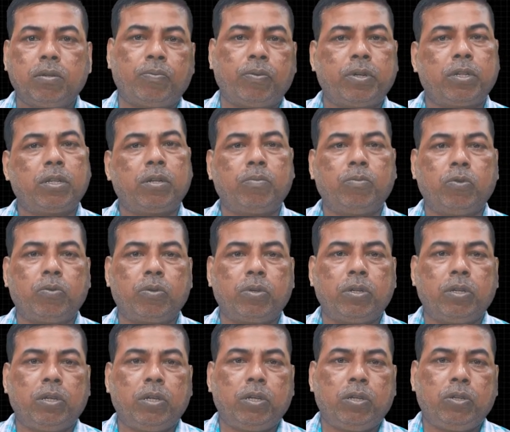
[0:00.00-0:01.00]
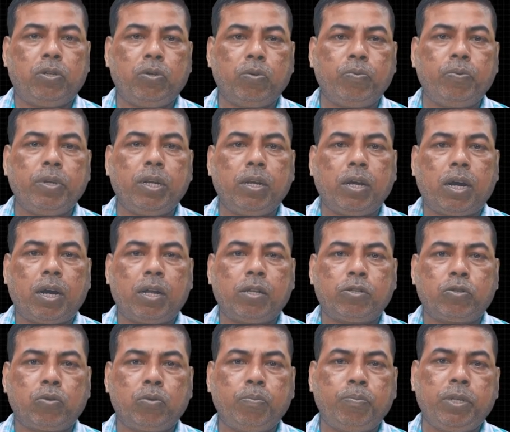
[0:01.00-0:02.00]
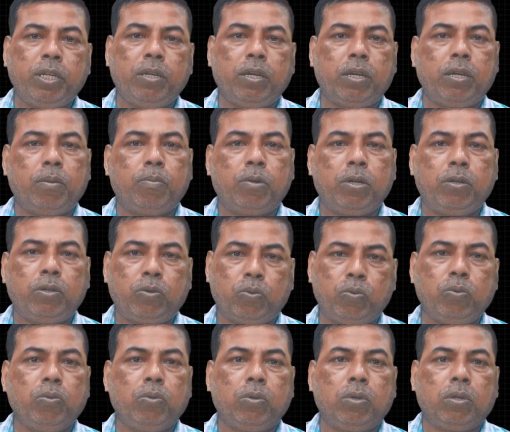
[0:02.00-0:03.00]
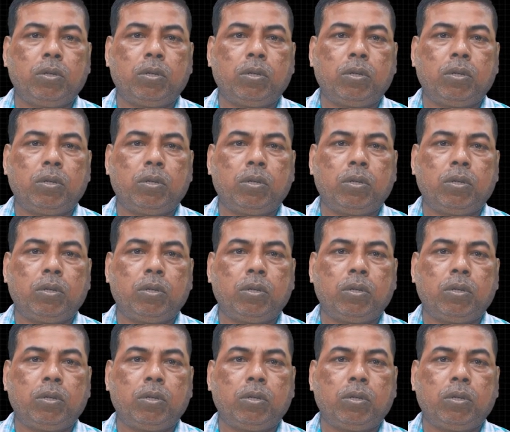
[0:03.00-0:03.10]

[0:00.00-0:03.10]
Furthermore, you will also be able to